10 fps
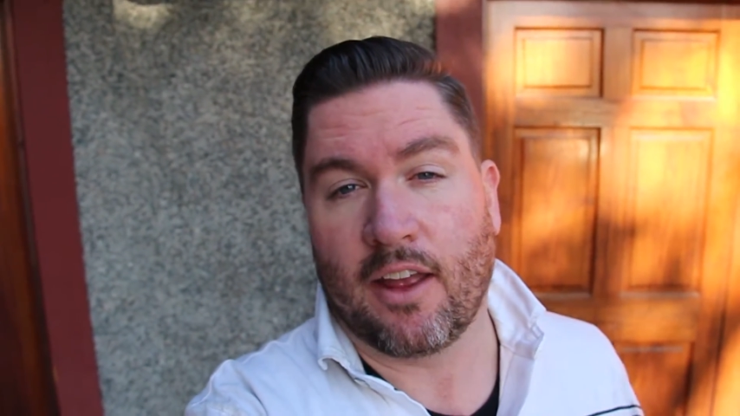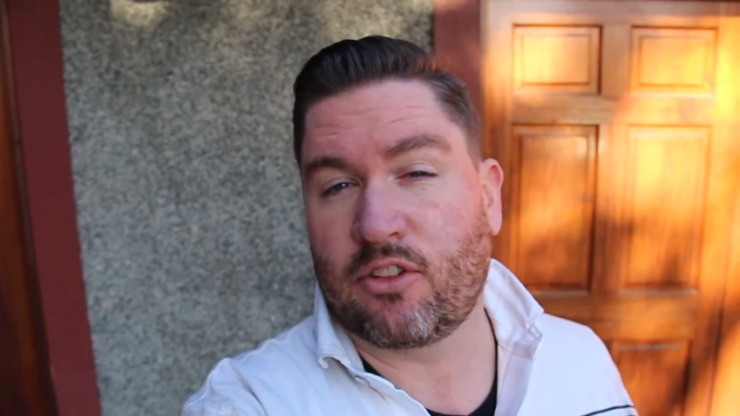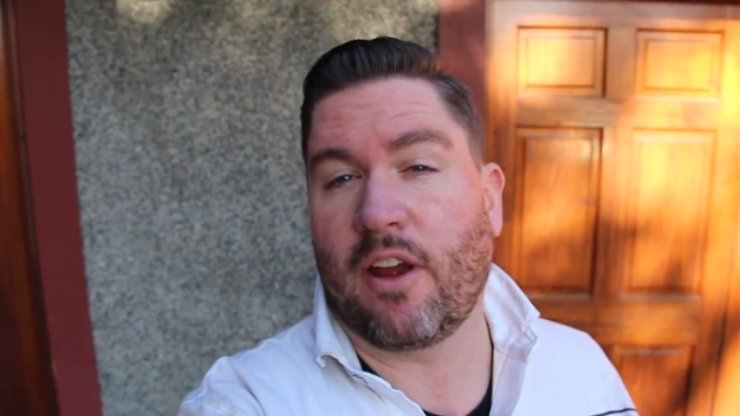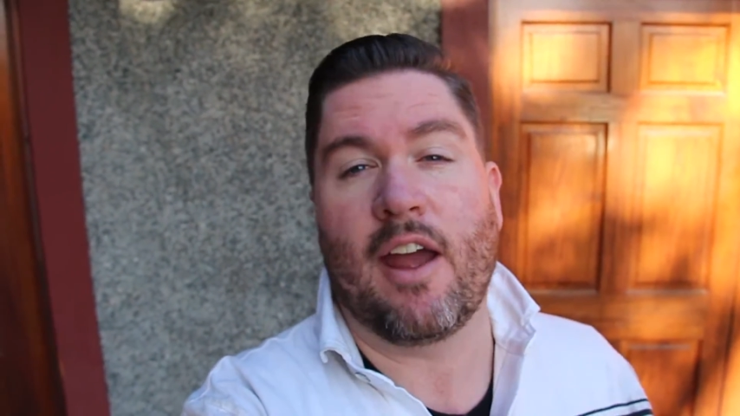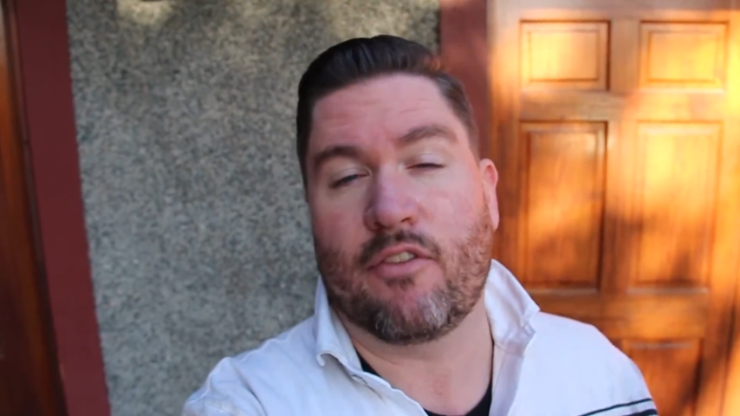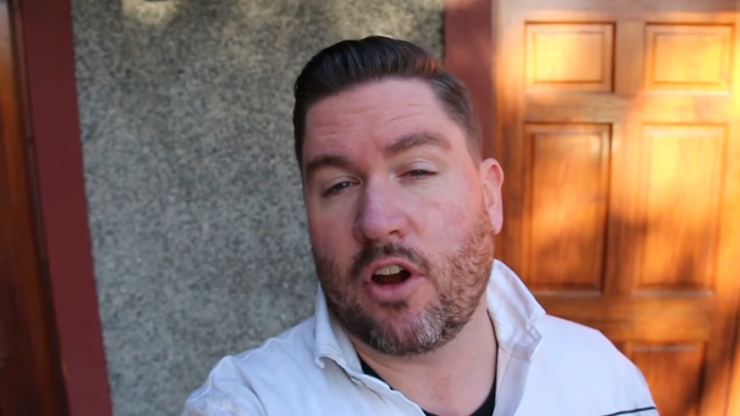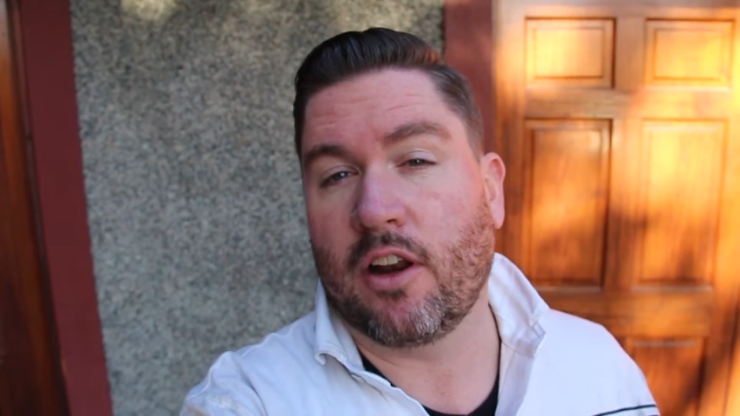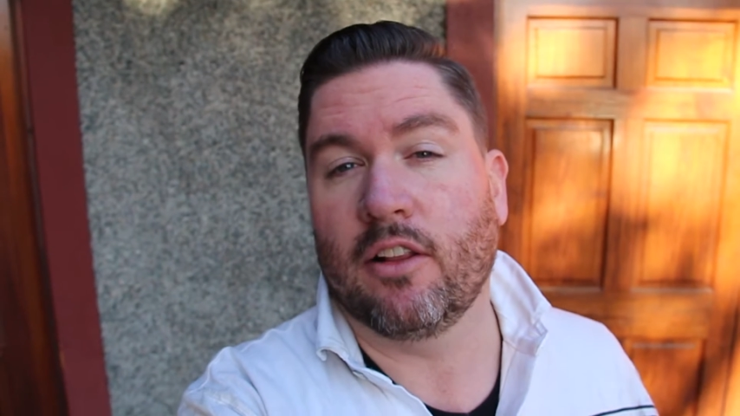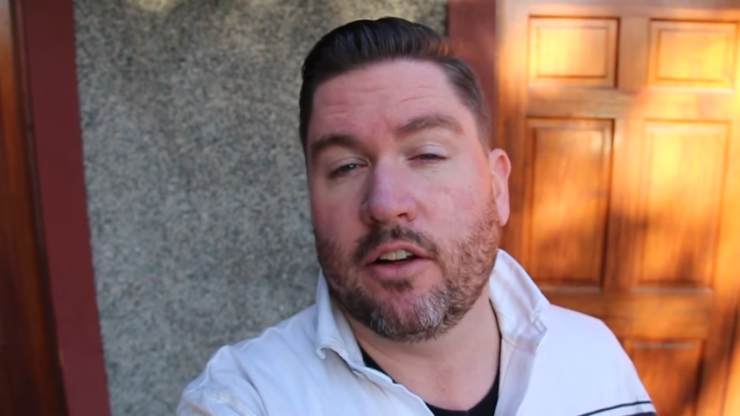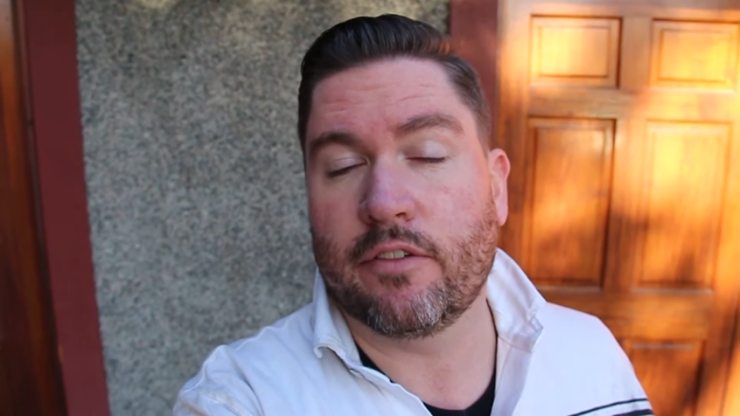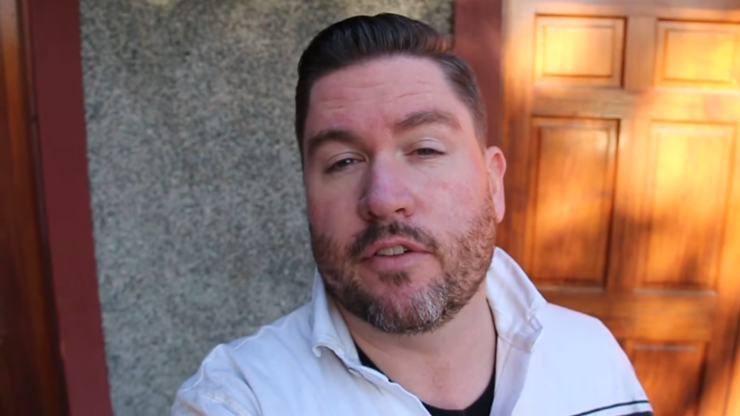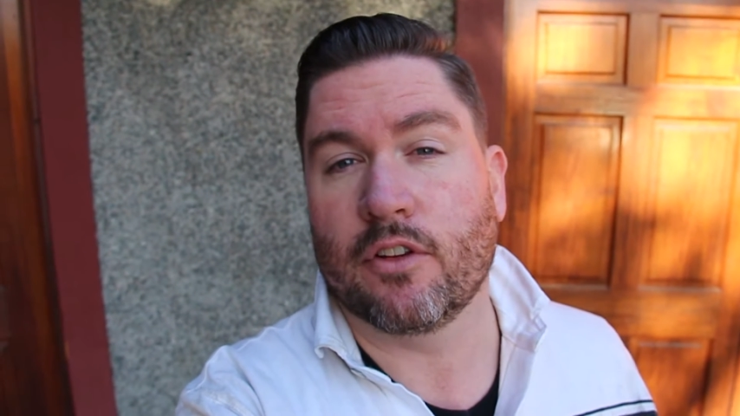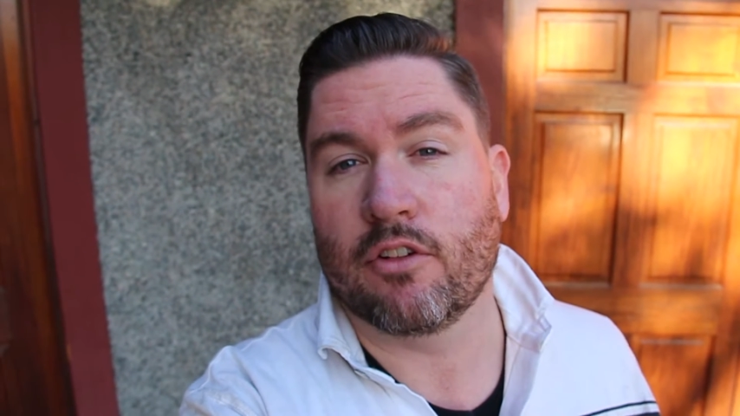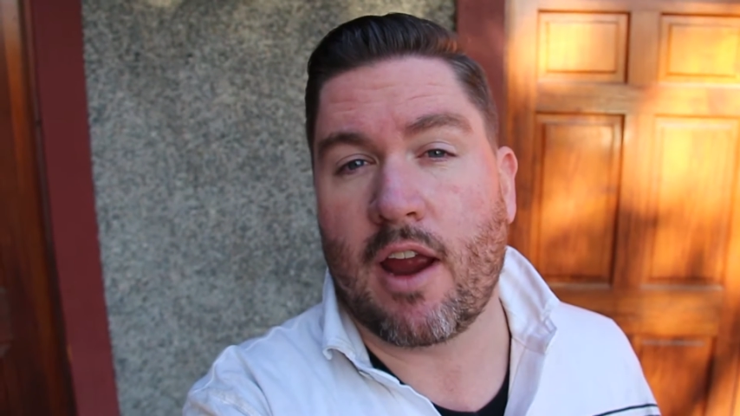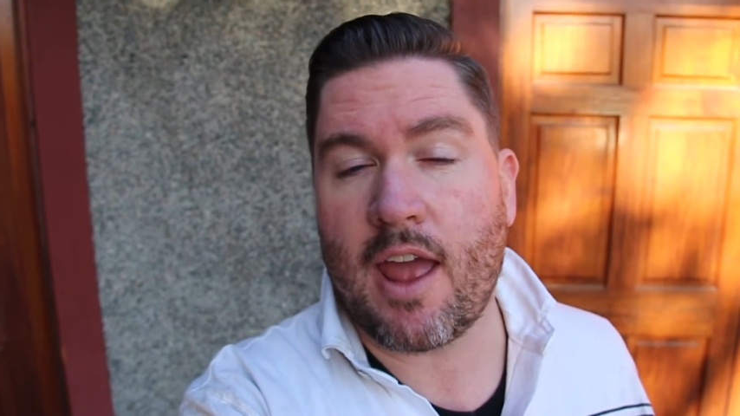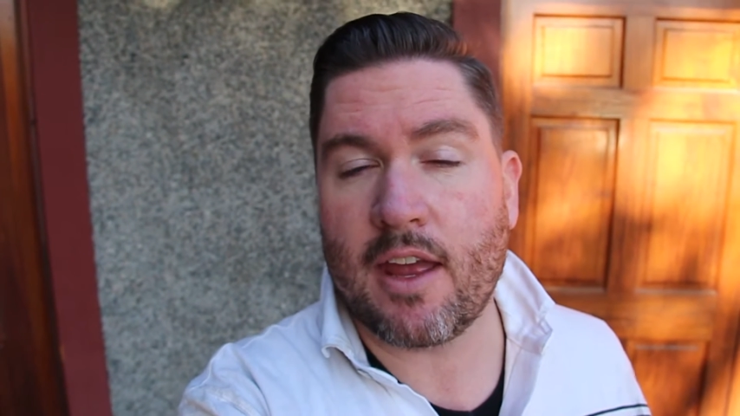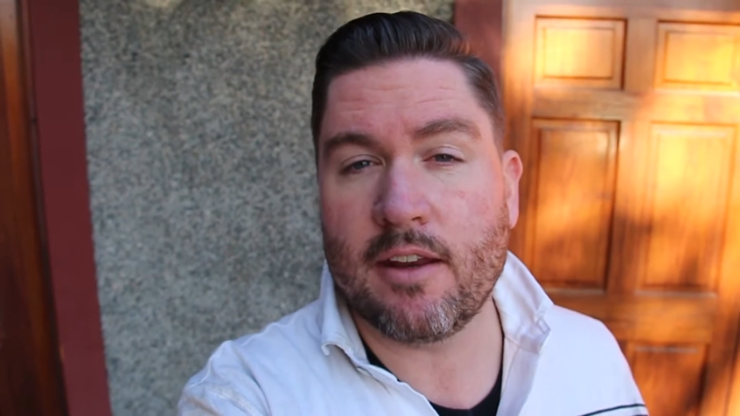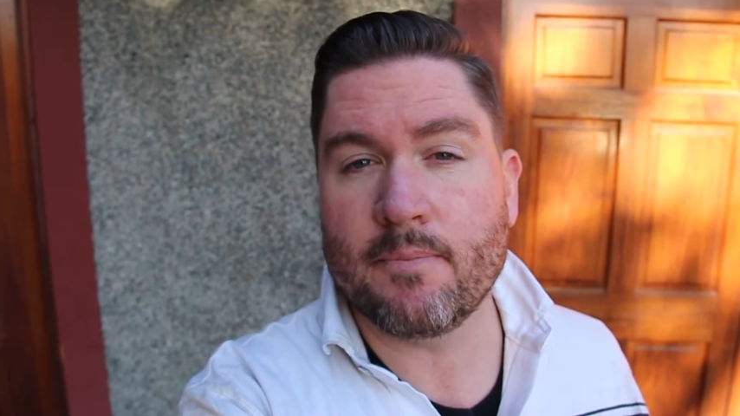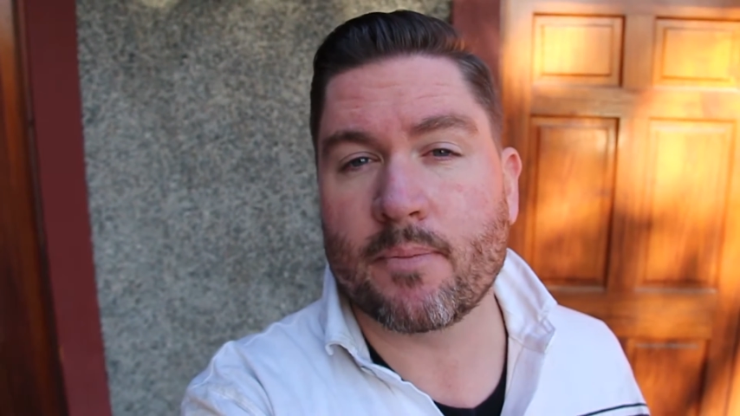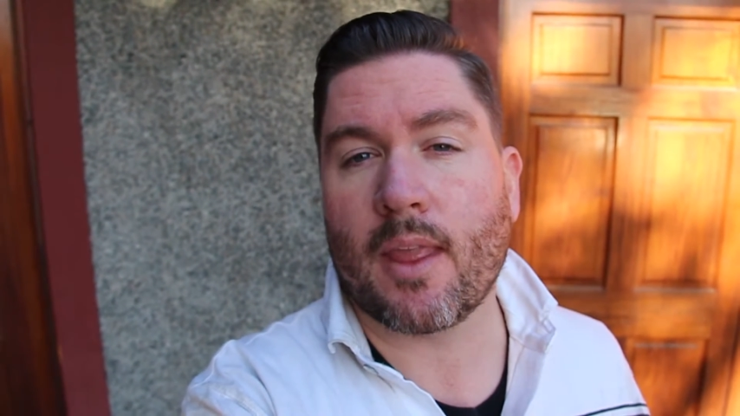so I have got a little further ahead,